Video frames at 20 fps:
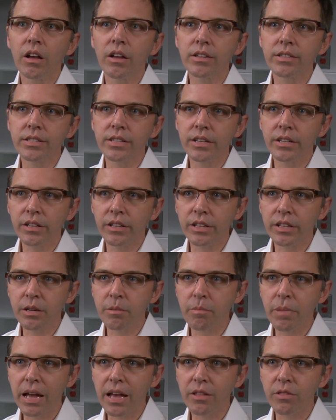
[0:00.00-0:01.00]

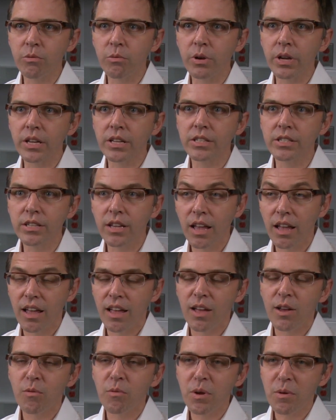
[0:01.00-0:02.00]
signaling pathways,
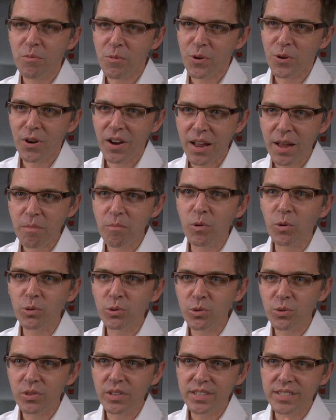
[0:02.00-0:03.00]
we were
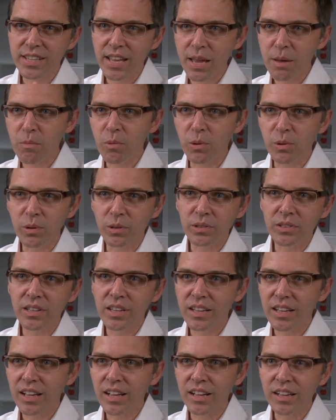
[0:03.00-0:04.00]
able to disable
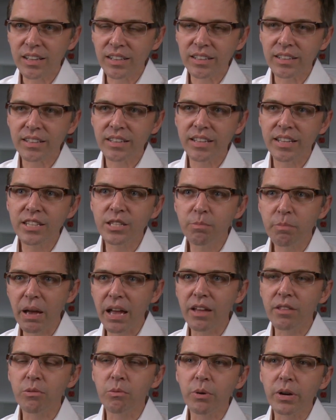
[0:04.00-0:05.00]
these
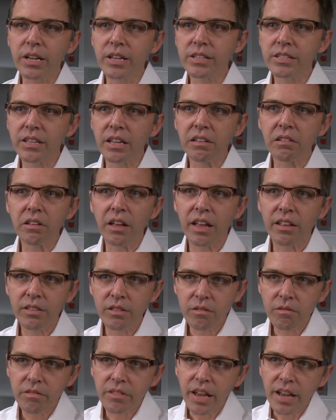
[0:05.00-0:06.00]
pathways
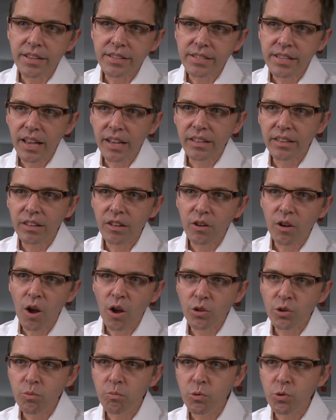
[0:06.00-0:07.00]
and dissect the
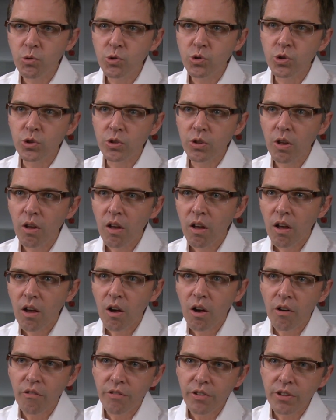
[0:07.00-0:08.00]
contribution
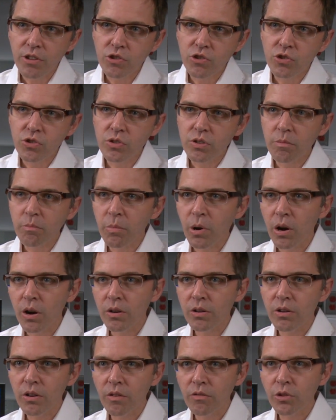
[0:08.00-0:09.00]
of each
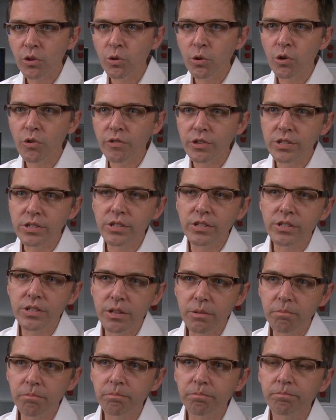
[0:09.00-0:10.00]
part of the nervous system.